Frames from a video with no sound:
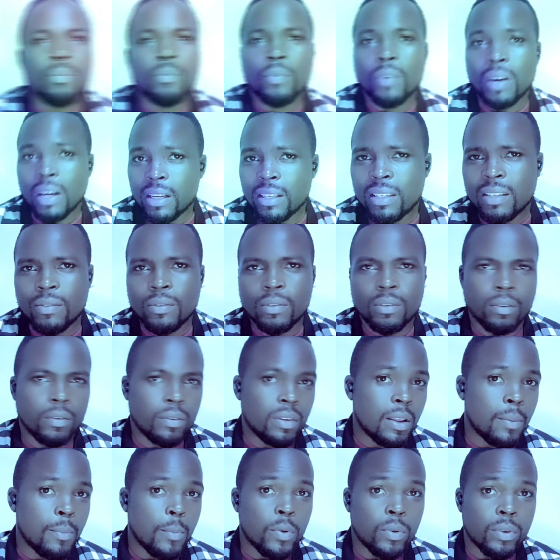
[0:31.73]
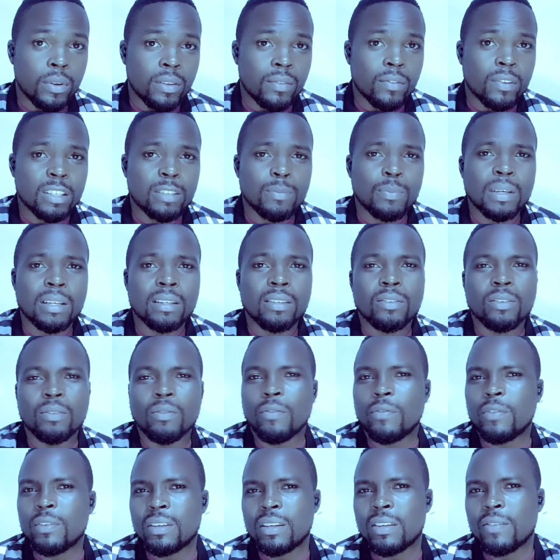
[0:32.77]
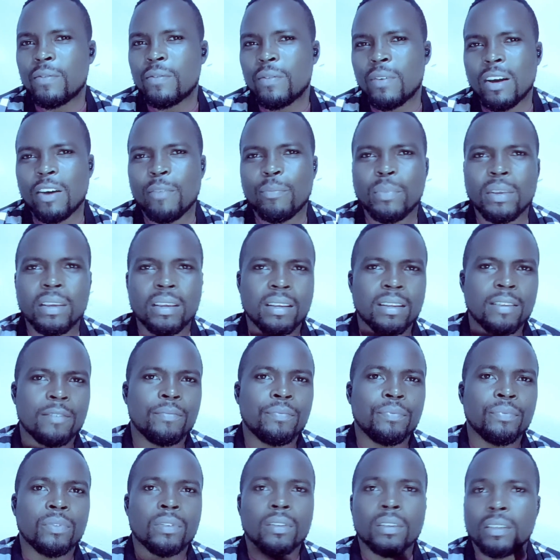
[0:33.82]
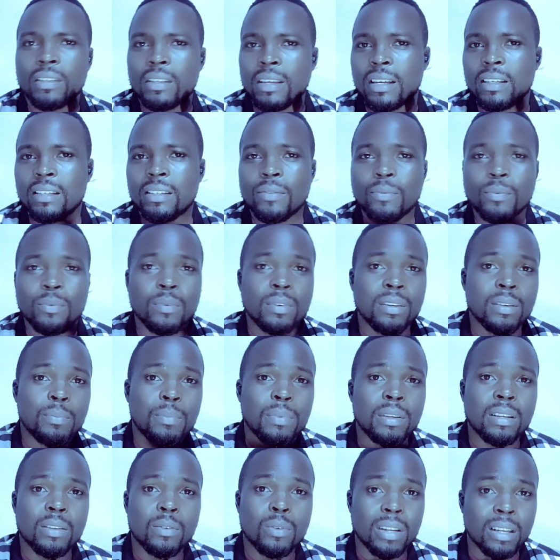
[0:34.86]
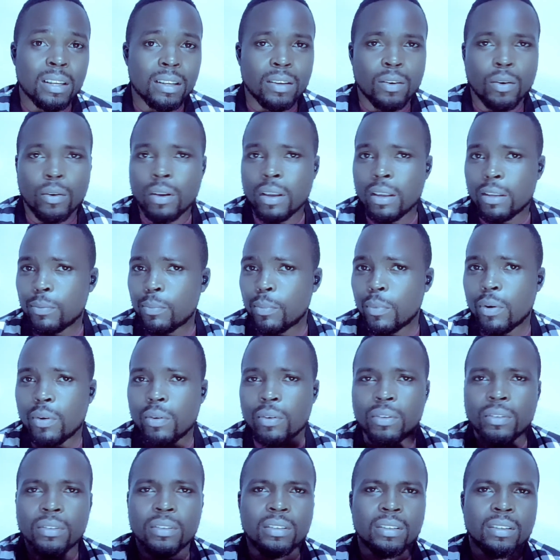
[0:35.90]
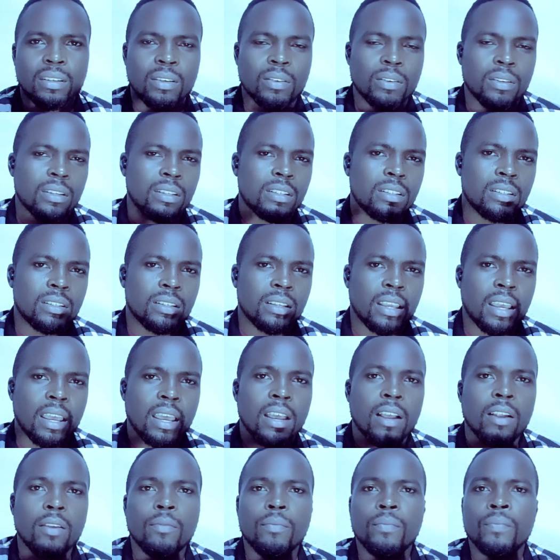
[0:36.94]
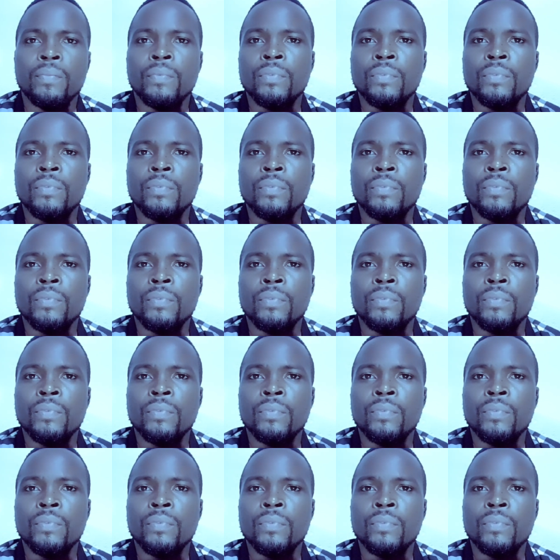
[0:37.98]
One of the unique aspects of chicken farming is that it can be done on a small or large scale,